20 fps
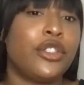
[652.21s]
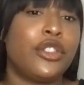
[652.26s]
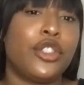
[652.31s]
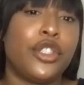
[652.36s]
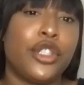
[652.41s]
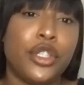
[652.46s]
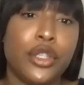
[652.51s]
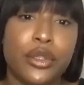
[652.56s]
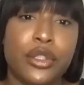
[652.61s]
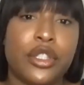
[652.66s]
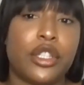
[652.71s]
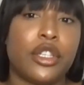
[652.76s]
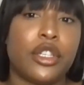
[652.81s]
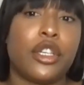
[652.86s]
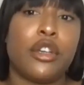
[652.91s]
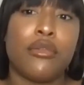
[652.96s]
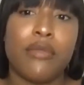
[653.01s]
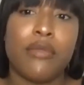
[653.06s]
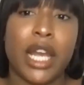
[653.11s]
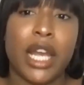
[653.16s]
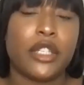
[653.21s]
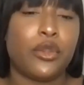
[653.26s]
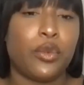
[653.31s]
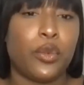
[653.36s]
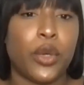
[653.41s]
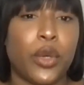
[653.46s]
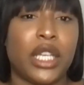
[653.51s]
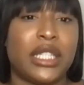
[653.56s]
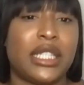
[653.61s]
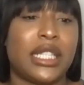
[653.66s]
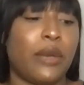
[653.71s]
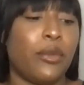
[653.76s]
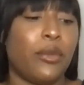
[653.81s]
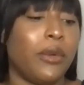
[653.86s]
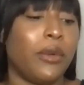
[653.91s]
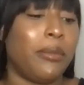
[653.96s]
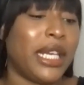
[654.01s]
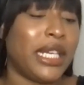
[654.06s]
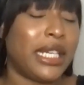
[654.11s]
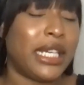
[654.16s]
choose the correct words that
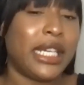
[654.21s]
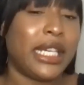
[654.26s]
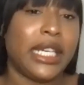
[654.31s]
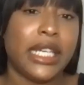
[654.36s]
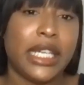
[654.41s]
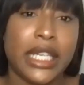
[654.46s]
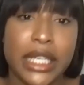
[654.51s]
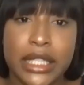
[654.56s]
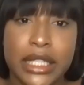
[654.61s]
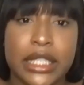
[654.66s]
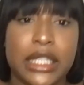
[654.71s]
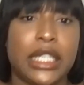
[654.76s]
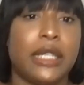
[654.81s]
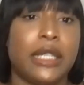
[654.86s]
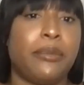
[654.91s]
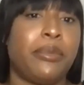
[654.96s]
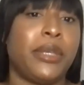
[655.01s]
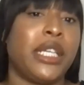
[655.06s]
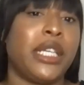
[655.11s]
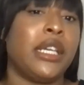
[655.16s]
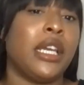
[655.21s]
will make it easily